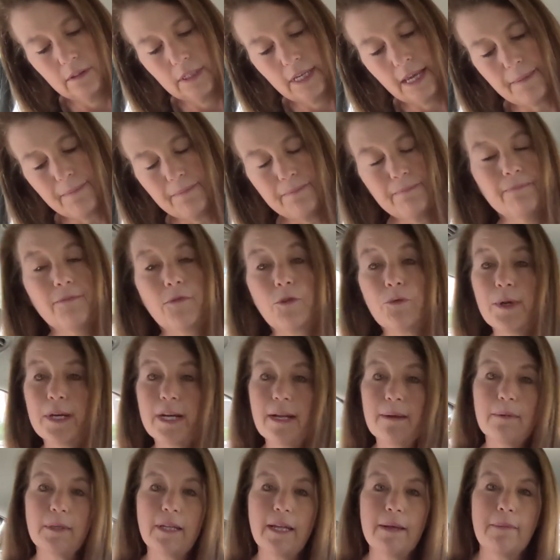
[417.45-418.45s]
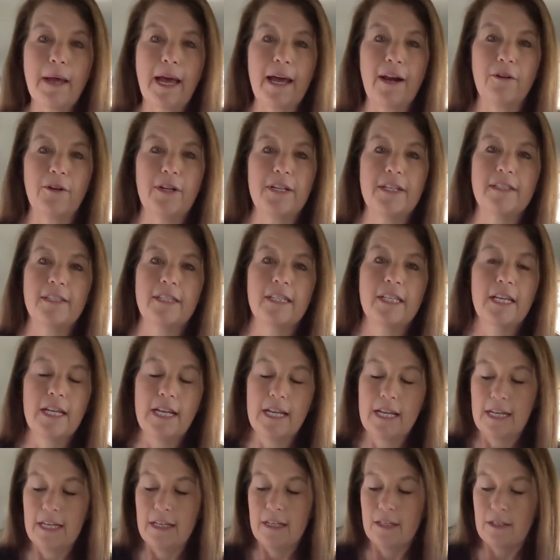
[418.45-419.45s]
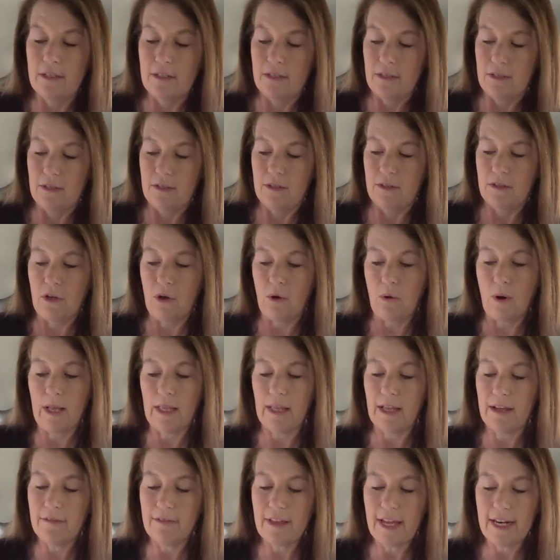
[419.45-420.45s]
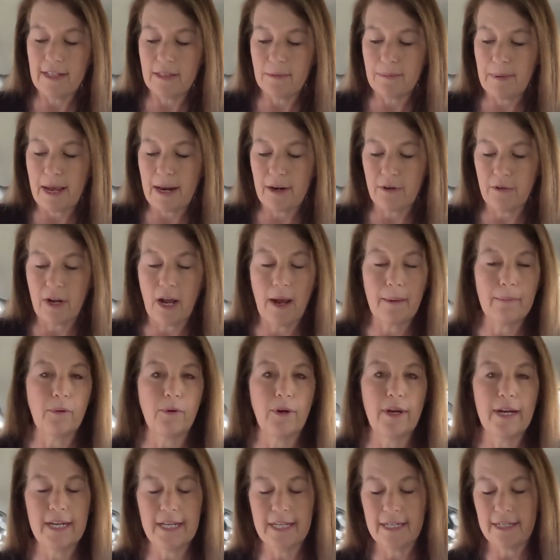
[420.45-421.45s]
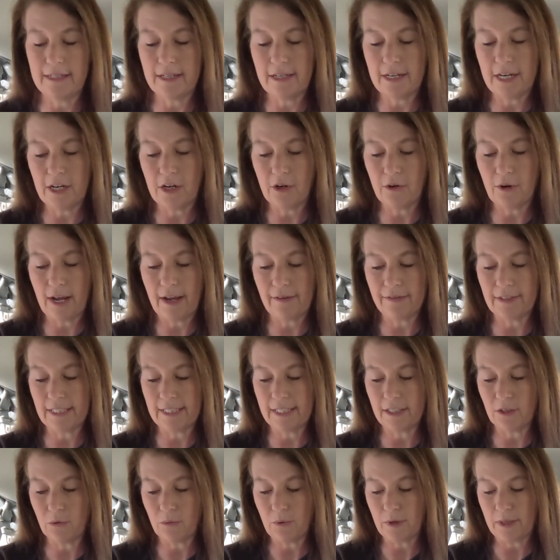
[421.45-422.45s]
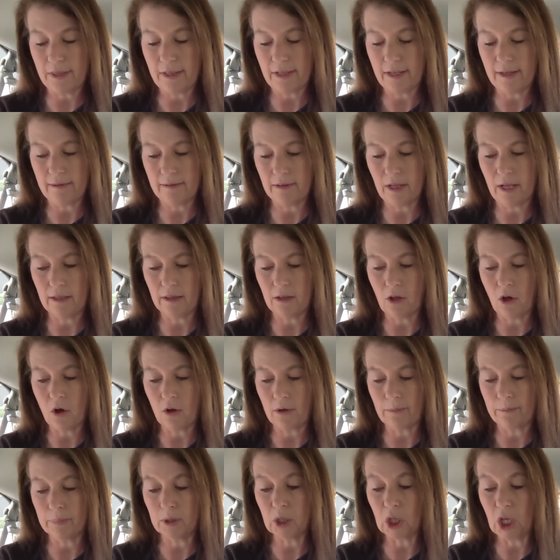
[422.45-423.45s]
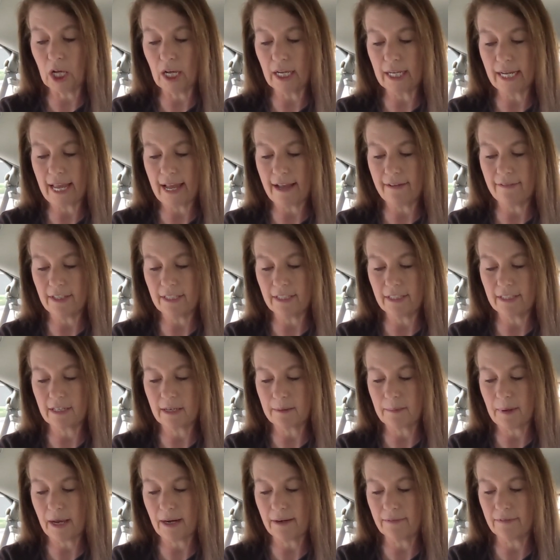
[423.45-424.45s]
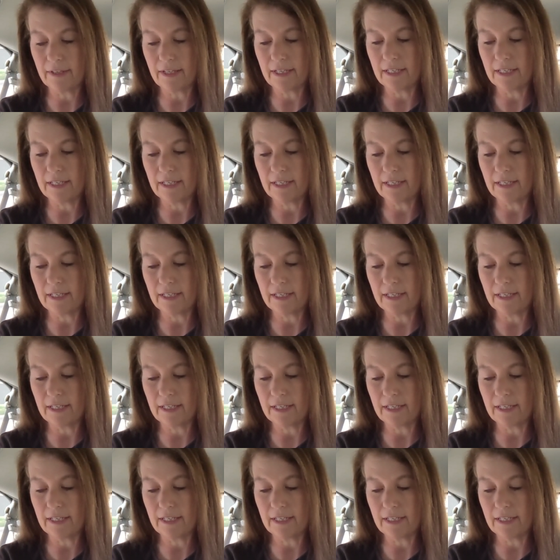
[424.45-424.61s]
Yep, three AA batteries. So I love that it's battery operated and you don't have to deal with a, a long plug having to come out of